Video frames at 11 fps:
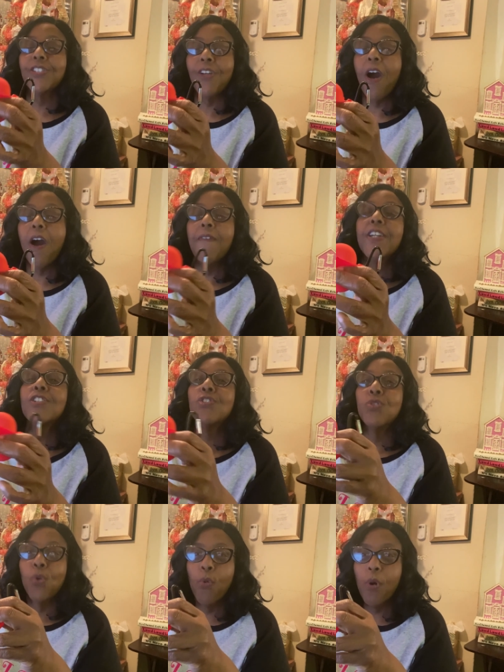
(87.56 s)
soft, it's
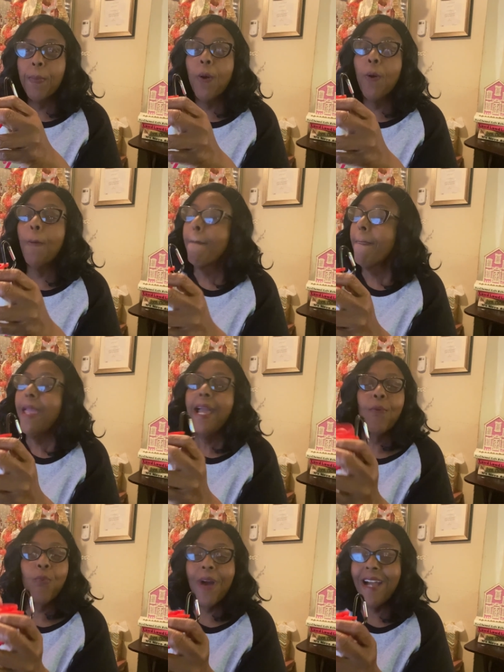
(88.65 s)
durable.
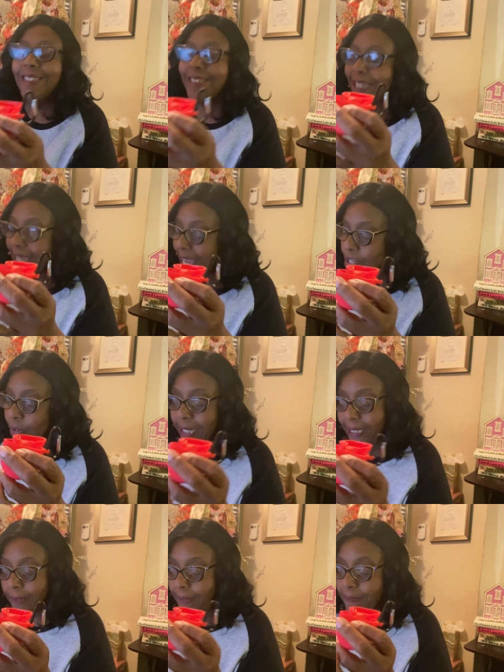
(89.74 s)
What? And you can
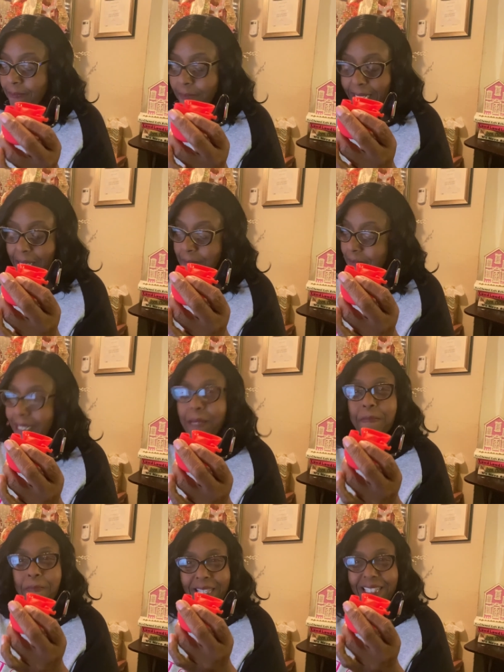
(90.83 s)
get them in many, many,
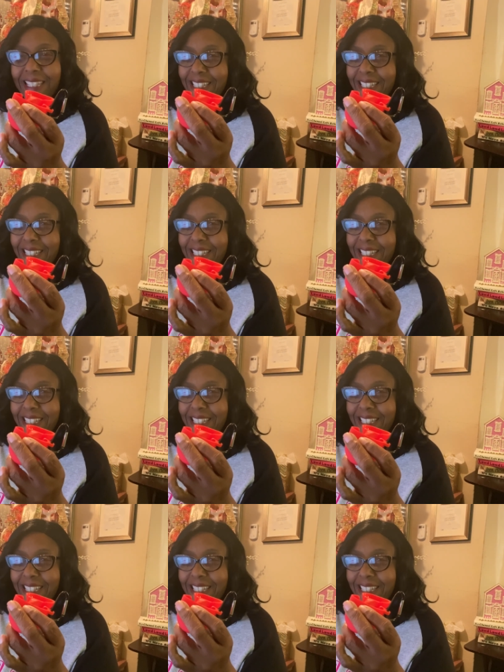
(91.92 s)
many